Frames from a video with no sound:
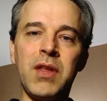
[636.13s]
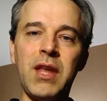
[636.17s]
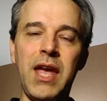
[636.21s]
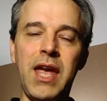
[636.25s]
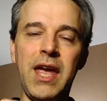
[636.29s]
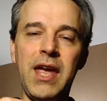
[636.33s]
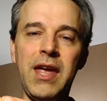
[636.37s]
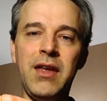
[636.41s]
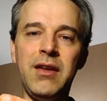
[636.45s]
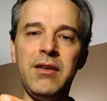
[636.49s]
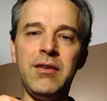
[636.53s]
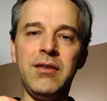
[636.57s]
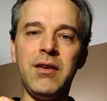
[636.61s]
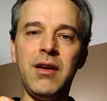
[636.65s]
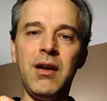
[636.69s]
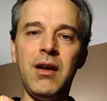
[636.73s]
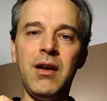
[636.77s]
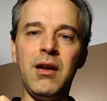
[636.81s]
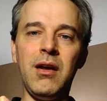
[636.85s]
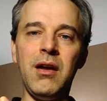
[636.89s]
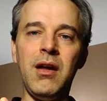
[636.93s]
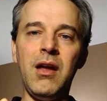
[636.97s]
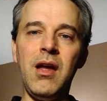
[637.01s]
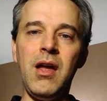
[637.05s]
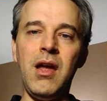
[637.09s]
And
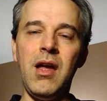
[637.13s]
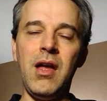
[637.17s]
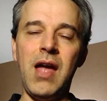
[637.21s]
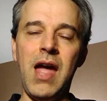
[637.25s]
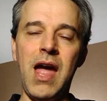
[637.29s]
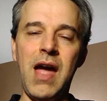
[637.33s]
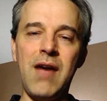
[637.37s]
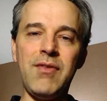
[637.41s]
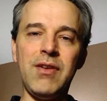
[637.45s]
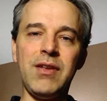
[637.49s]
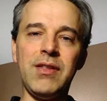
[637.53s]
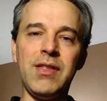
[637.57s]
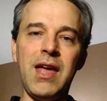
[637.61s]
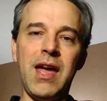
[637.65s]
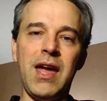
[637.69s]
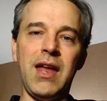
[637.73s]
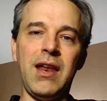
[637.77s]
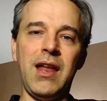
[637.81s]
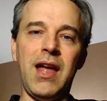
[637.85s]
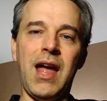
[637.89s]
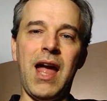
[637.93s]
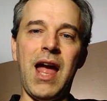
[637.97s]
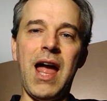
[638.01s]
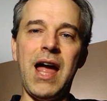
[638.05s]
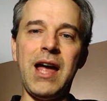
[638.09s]
having
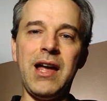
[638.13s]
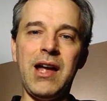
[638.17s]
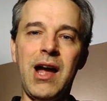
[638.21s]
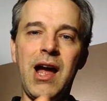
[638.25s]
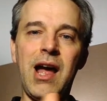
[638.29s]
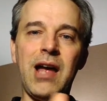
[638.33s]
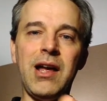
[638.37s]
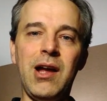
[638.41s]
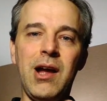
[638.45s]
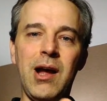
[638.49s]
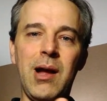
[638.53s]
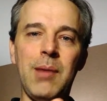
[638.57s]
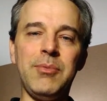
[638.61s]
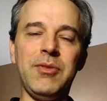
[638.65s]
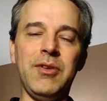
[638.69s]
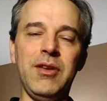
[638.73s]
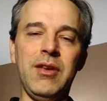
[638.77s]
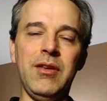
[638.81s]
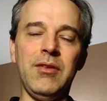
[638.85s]
that high IOPS